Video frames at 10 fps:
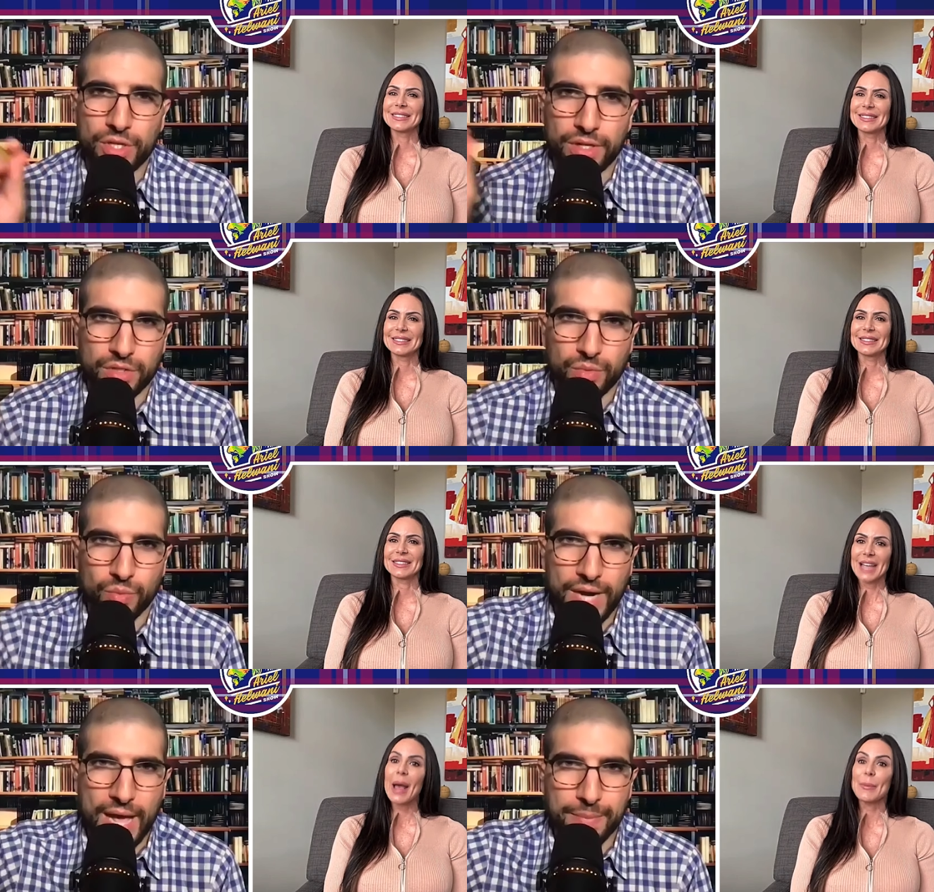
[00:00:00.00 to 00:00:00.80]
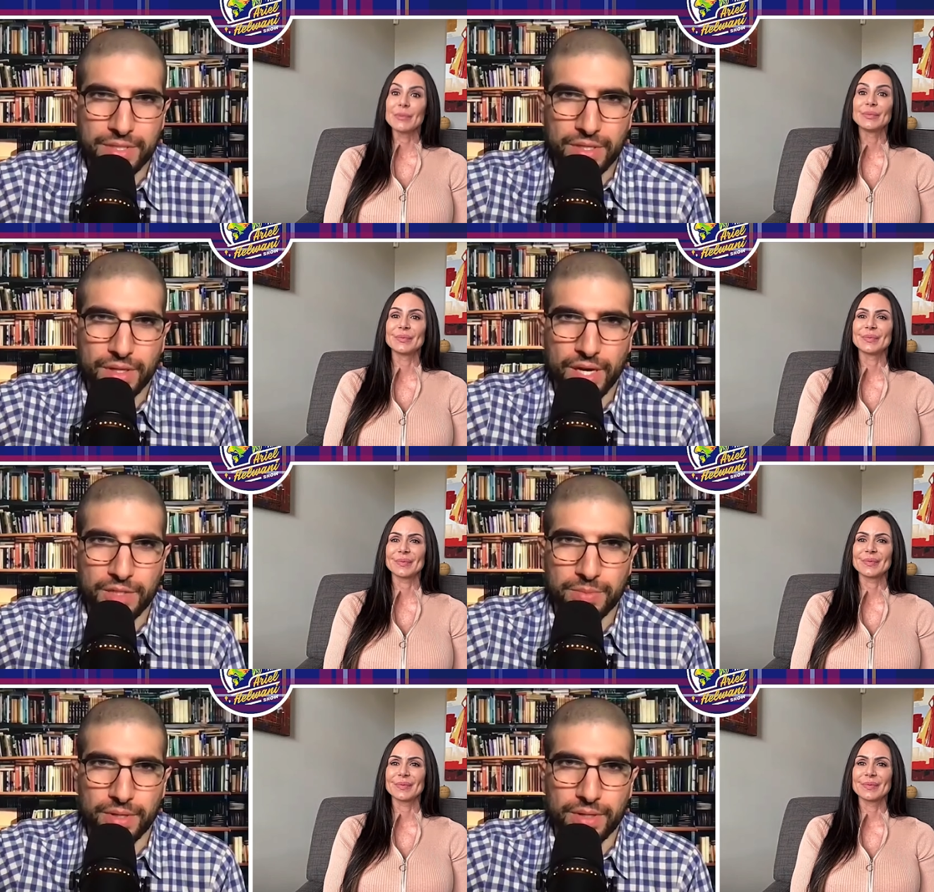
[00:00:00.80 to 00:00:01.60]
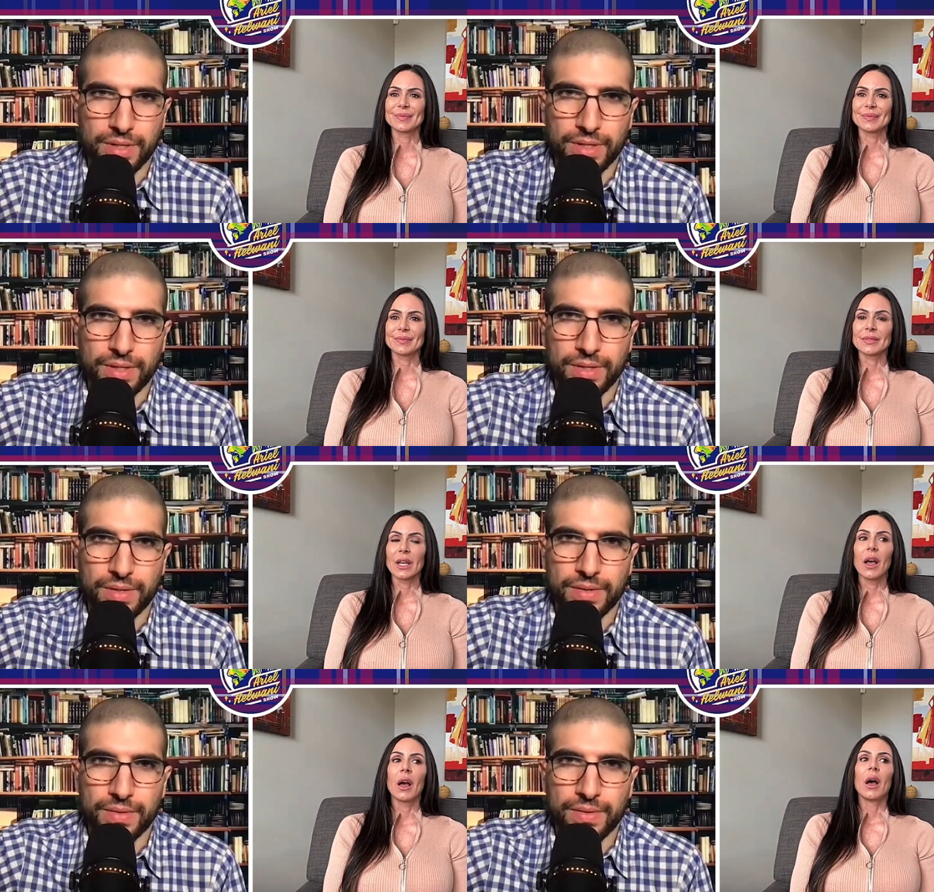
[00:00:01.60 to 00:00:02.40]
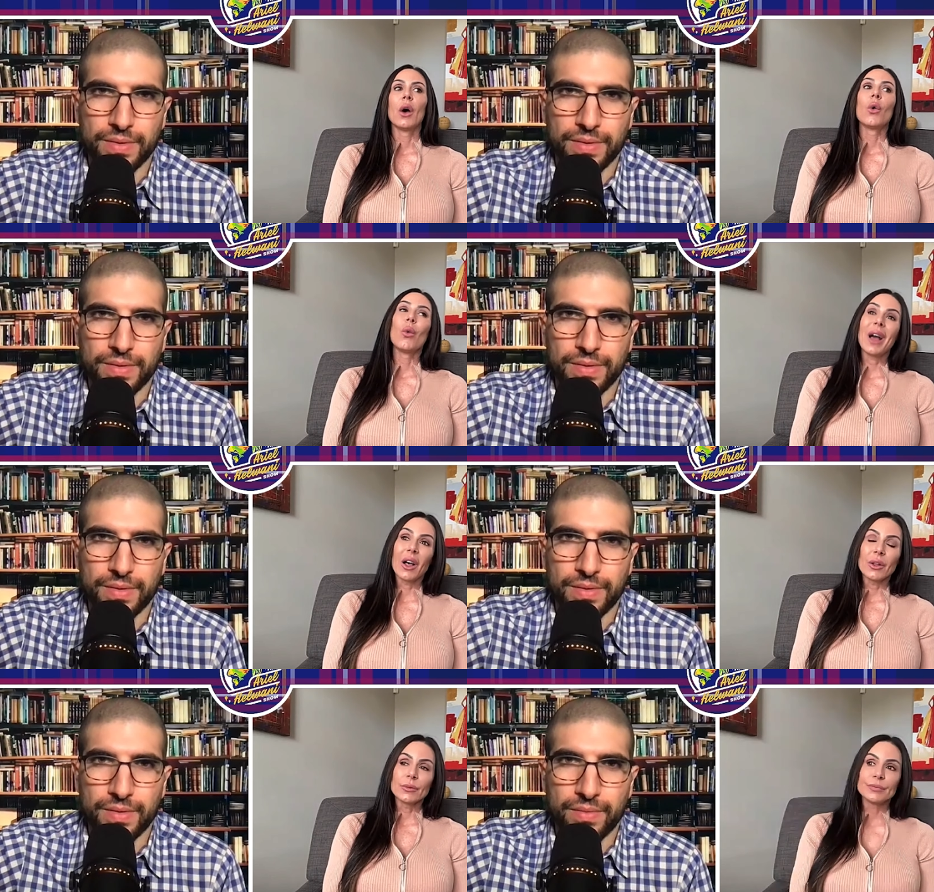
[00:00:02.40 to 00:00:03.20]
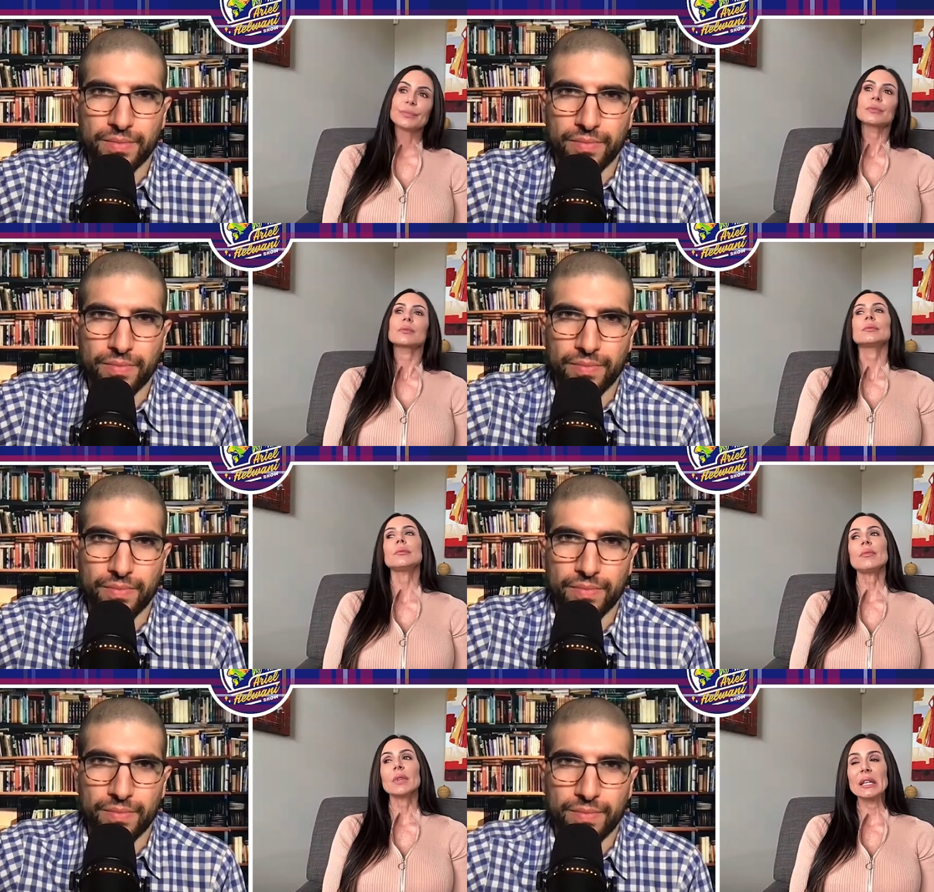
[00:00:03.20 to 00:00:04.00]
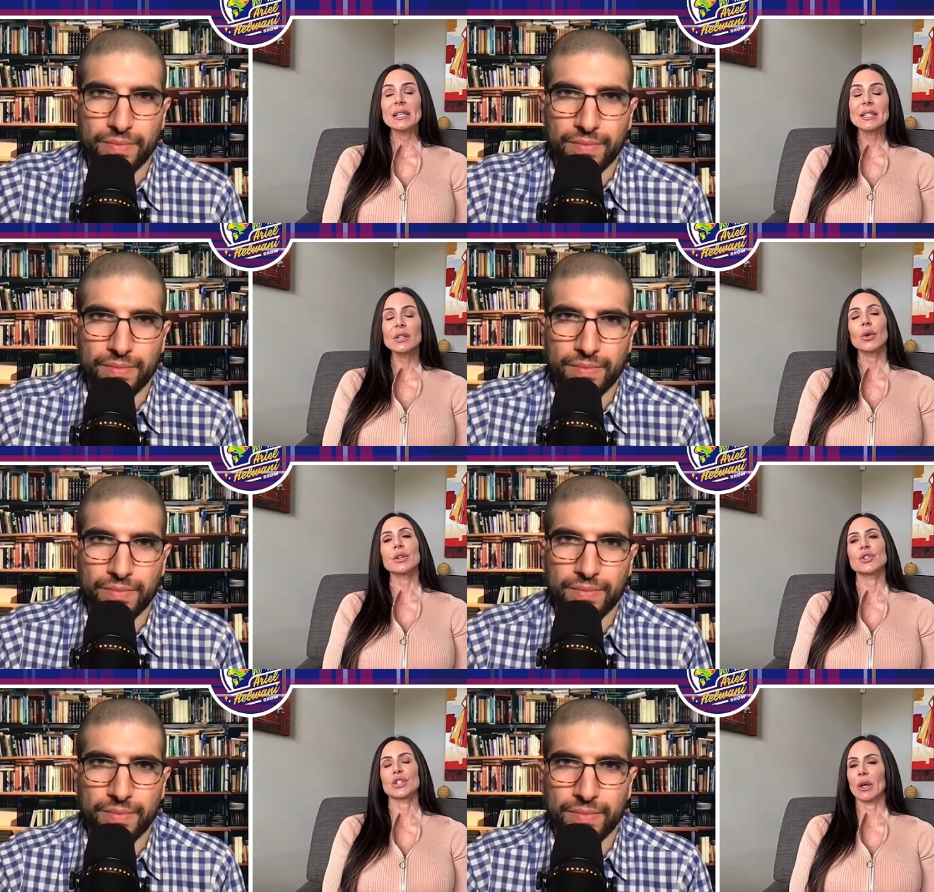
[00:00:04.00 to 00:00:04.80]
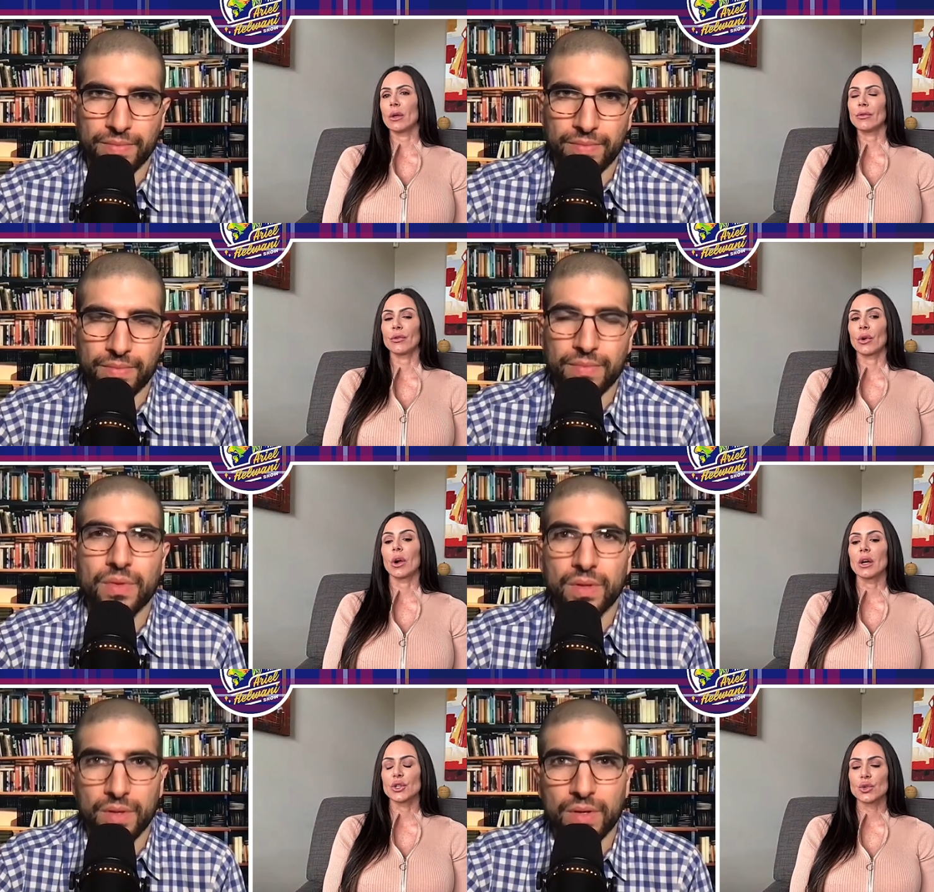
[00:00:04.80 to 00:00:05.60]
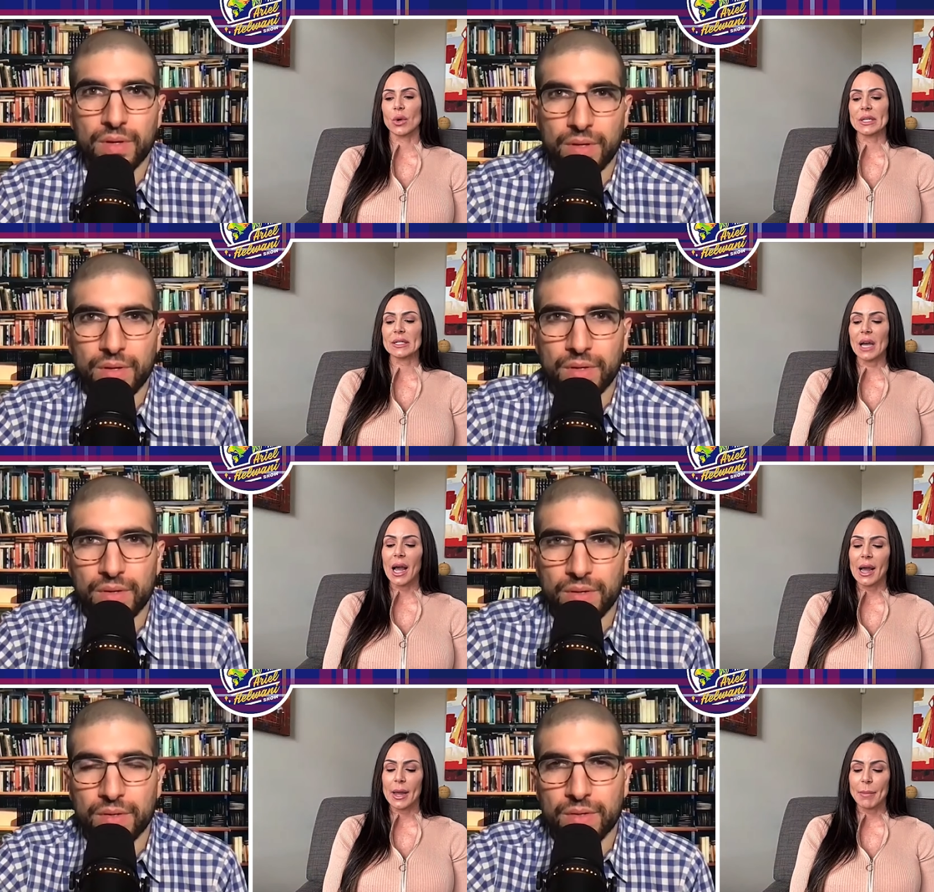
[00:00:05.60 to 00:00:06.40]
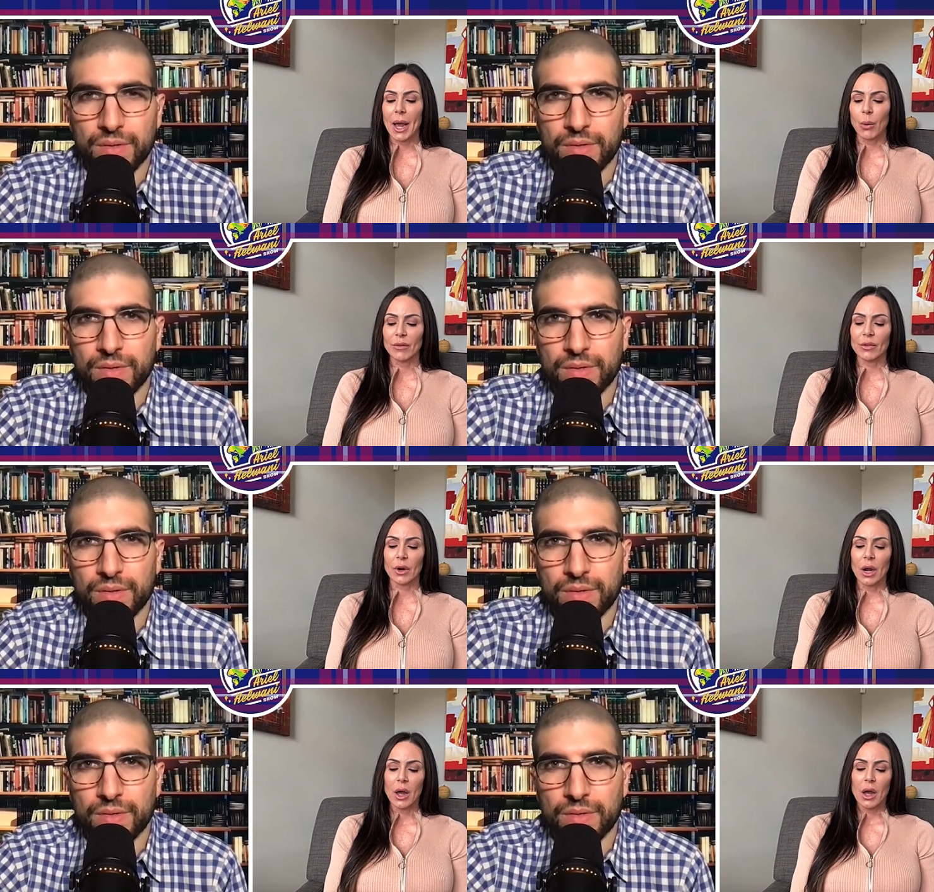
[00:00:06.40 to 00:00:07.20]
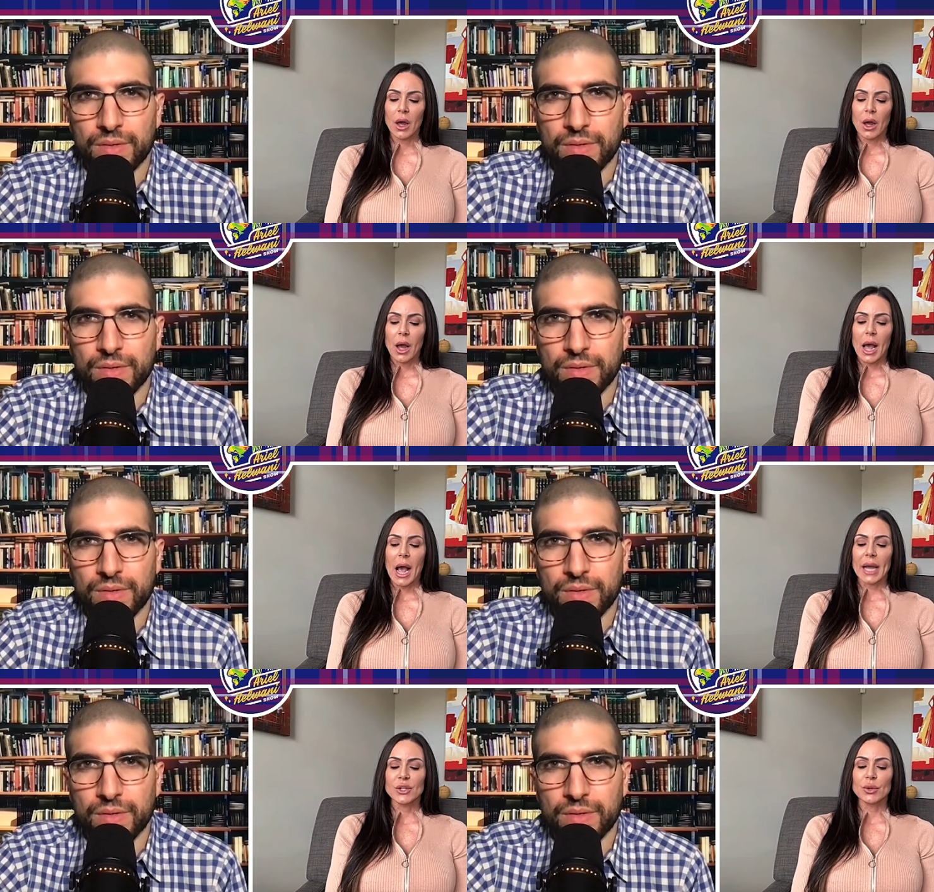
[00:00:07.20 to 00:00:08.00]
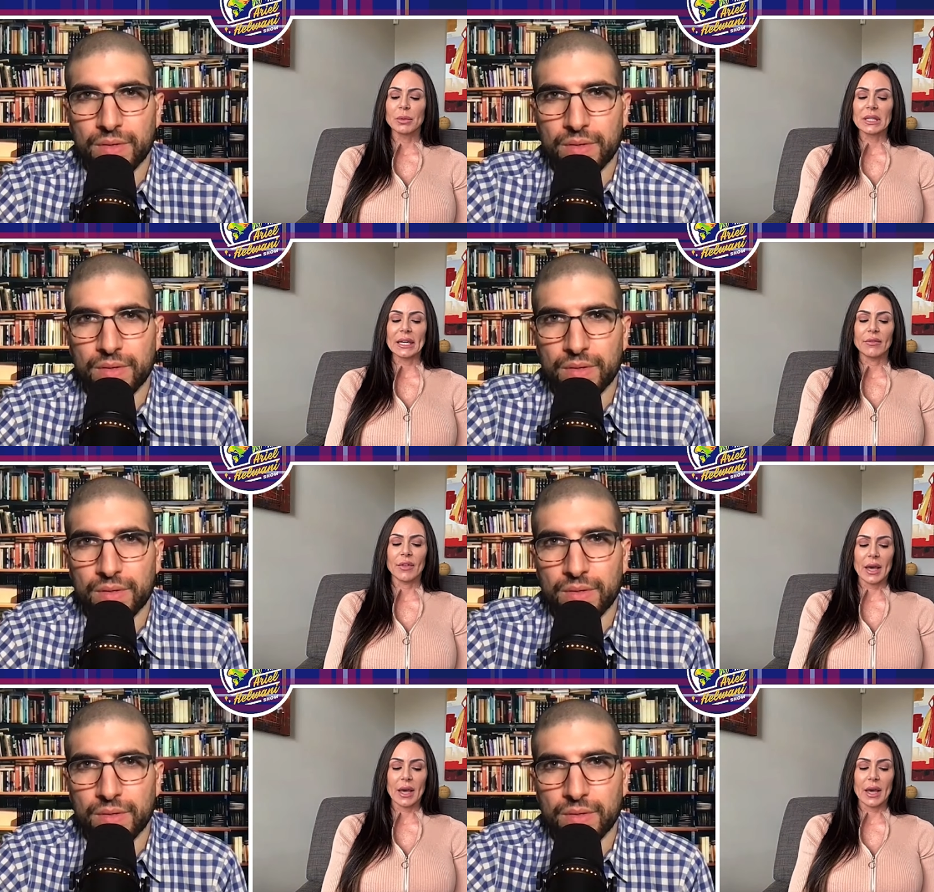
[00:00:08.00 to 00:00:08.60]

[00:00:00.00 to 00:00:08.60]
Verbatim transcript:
Speaker 1: on this. What yeah. happened to the husband?
Speaker 2: Well, he did go to jail for a short time. However, I do believe